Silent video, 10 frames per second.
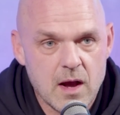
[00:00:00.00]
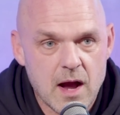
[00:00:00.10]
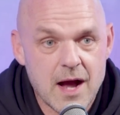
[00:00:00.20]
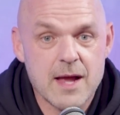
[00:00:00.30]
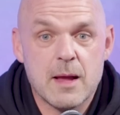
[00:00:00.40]

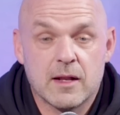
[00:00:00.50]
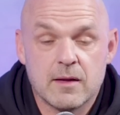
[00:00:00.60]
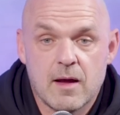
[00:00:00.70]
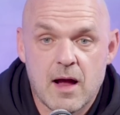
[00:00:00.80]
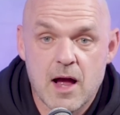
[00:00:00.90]
I had
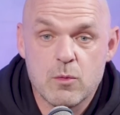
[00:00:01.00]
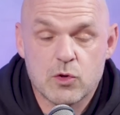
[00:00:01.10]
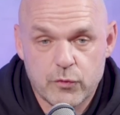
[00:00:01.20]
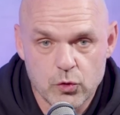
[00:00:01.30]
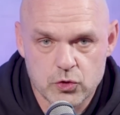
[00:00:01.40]
I was
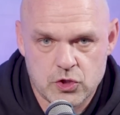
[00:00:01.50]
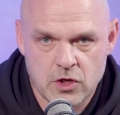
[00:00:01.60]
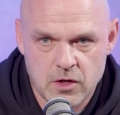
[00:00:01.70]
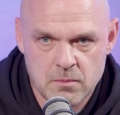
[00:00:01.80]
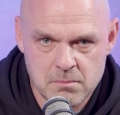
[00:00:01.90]

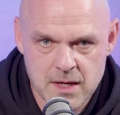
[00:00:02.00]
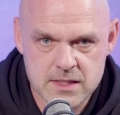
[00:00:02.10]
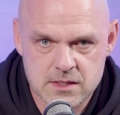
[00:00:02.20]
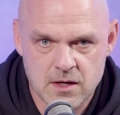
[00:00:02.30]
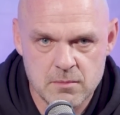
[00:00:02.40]
fortunate that my
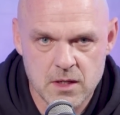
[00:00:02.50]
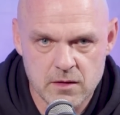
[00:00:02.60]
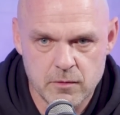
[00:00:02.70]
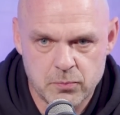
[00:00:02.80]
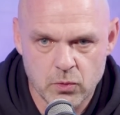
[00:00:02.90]
time at
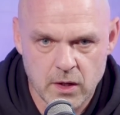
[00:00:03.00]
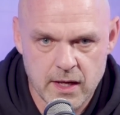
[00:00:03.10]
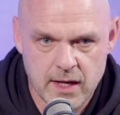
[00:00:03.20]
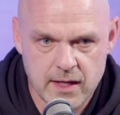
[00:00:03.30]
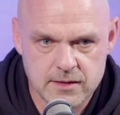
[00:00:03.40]
Liverpool, I
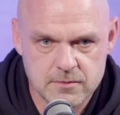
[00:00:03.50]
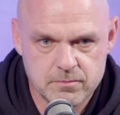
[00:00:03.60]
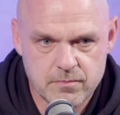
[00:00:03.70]
had